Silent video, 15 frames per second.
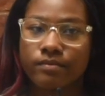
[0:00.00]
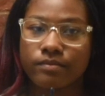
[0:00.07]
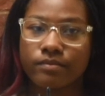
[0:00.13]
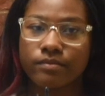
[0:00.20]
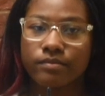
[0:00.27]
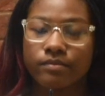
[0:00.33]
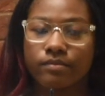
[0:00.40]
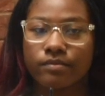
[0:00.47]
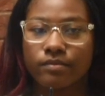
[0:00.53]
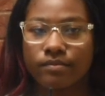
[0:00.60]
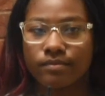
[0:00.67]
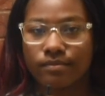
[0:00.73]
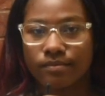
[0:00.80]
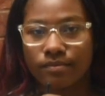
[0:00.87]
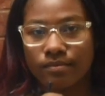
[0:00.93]

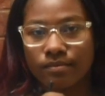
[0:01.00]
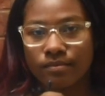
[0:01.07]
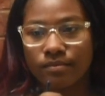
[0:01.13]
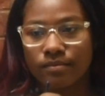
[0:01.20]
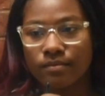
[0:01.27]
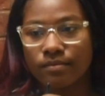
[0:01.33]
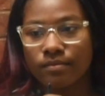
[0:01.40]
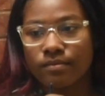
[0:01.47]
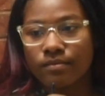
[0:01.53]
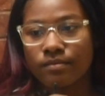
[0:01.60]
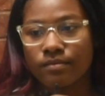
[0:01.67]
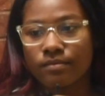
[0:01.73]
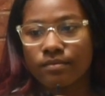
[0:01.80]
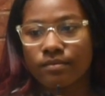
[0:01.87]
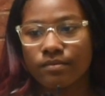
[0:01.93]

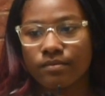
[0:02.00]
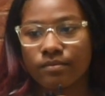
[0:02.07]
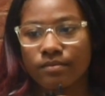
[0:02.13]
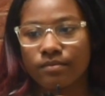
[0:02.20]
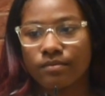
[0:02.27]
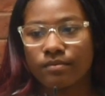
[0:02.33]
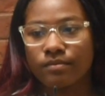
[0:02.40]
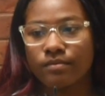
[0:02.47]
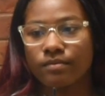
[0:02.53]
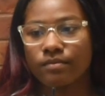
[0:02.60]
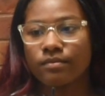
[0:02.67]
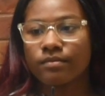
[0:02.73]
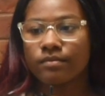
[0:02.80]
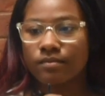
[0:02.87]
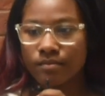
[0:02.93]

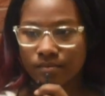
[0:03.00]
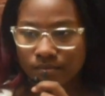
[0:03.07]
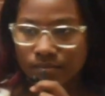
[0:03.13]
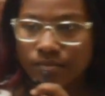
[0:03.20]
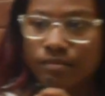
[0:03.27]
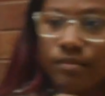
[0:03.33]
No words are spoken by the person on screen.